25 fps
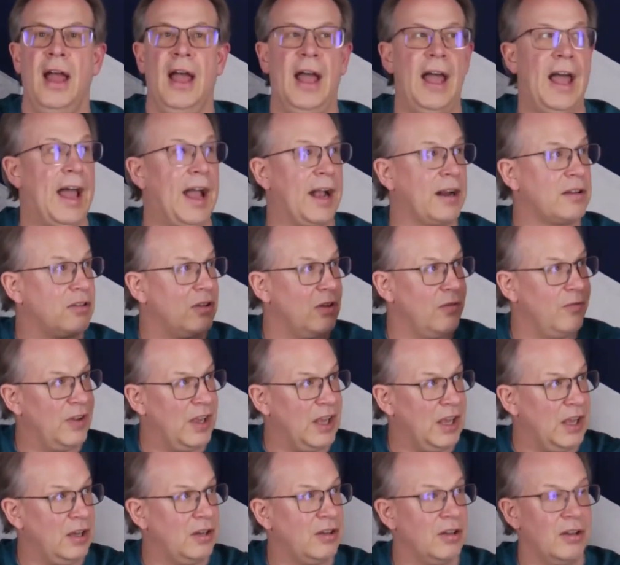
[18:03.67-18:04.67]

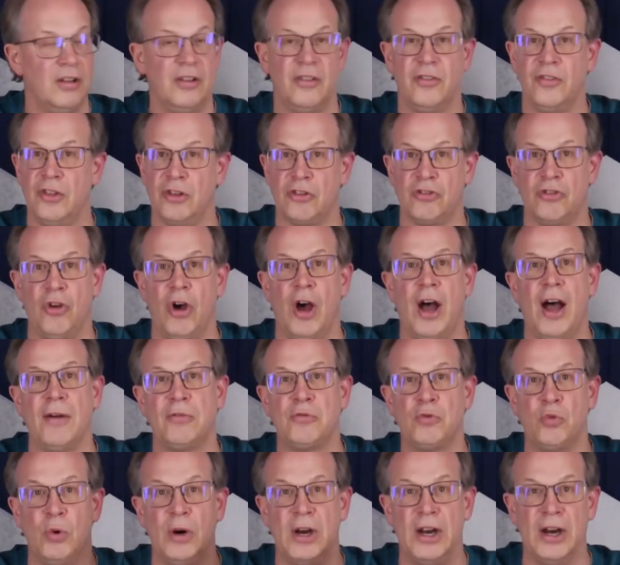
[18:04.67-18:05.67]
activate the
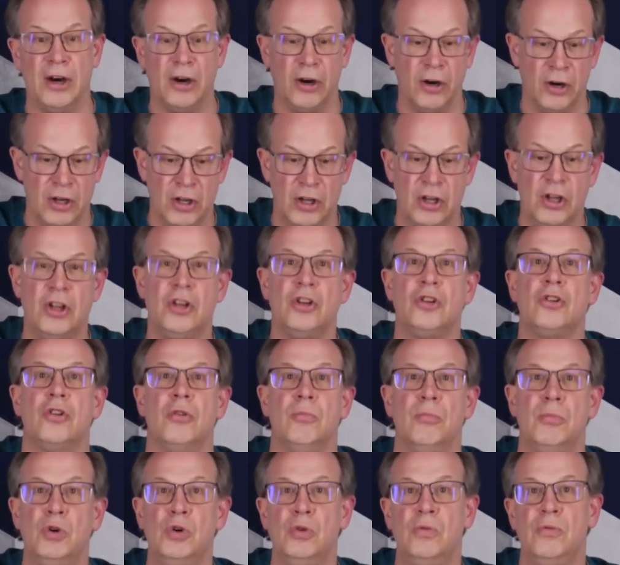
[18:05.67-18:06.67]
software
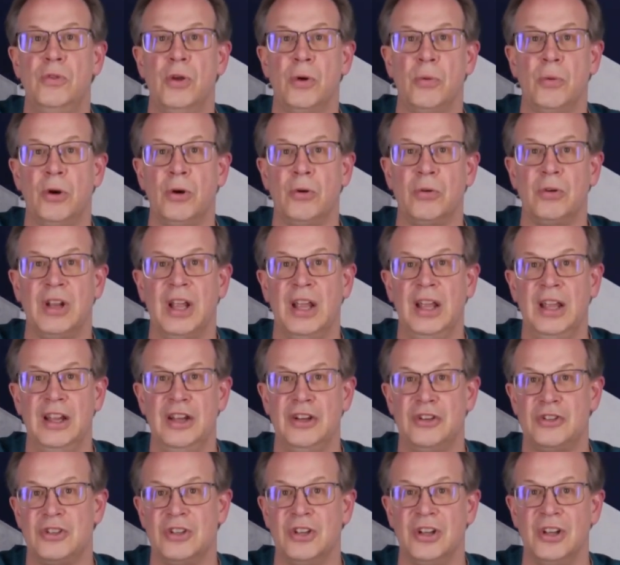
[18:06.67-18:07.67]
to move the
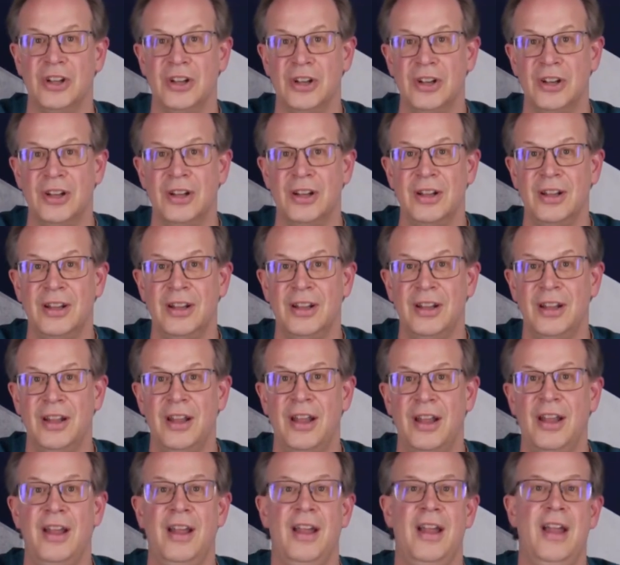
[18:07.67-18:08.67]
rotation,
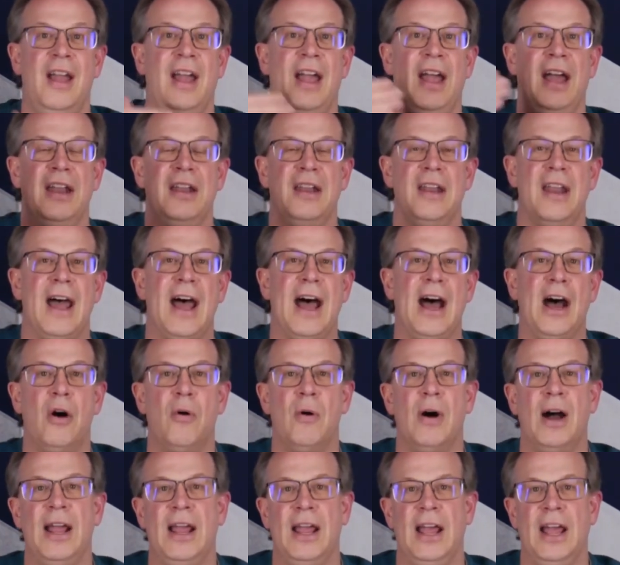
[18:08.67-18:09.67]
and
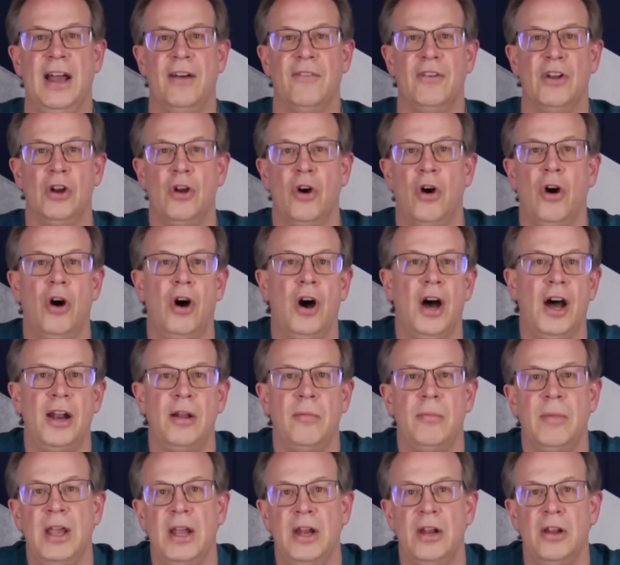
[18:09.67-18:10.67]
now I have an
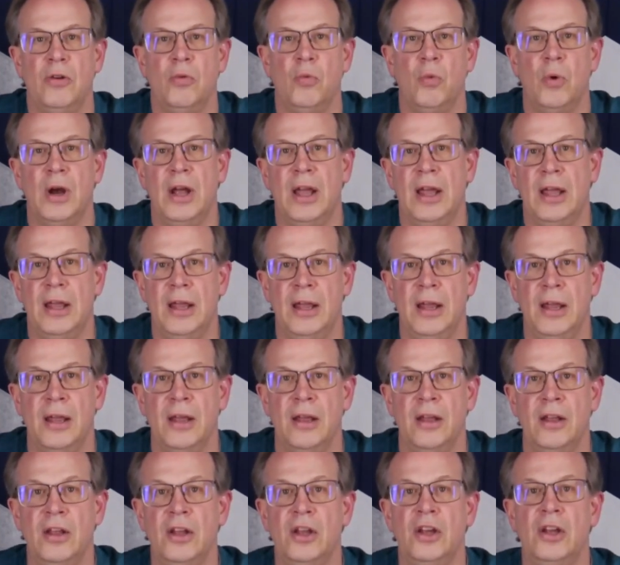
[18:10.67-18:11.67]
automated way
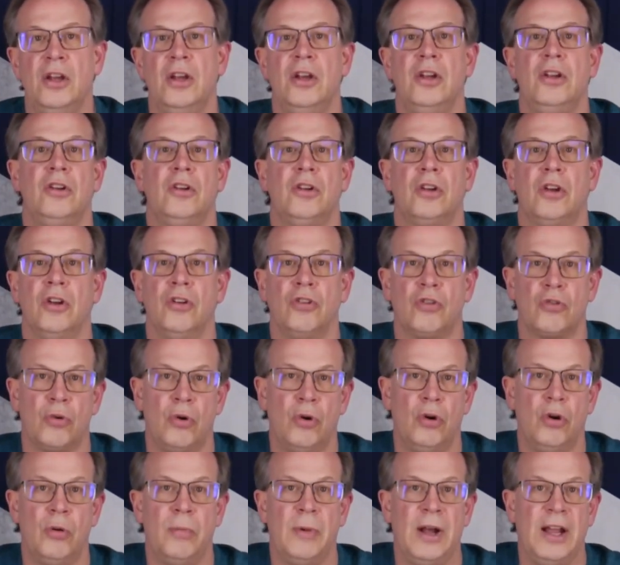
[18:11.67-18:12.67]
to
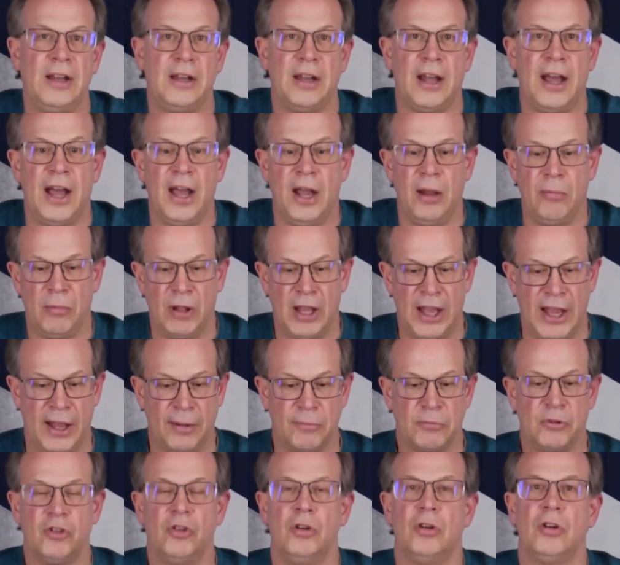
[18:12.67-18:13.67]
control my time
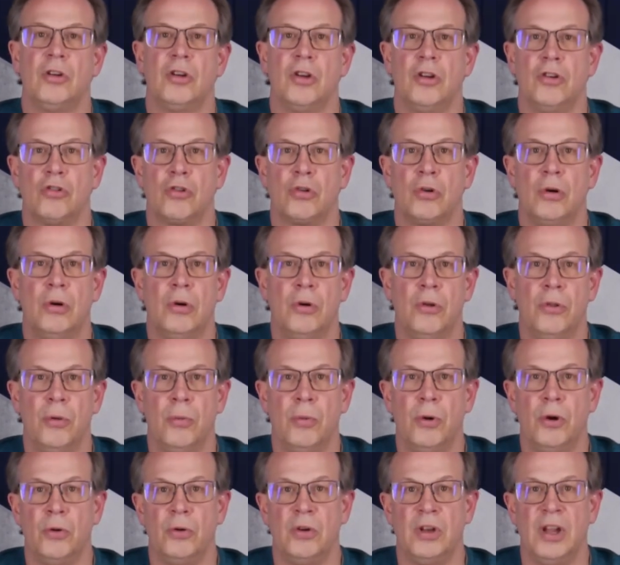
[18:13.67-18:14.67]
lapse, control the
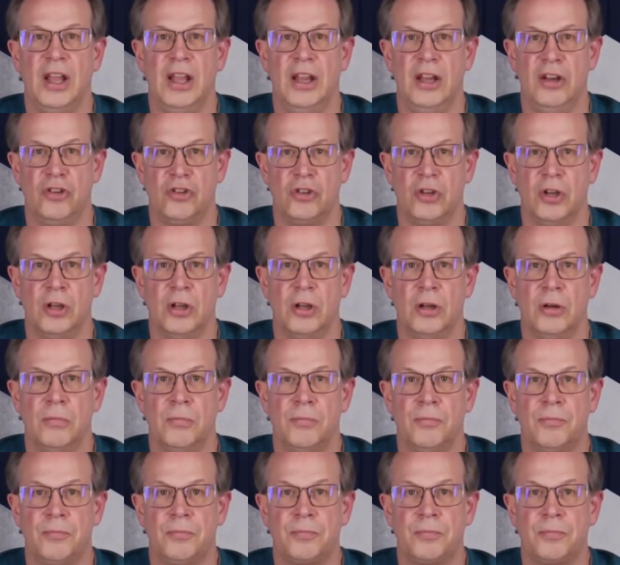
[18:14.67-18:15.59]
rotation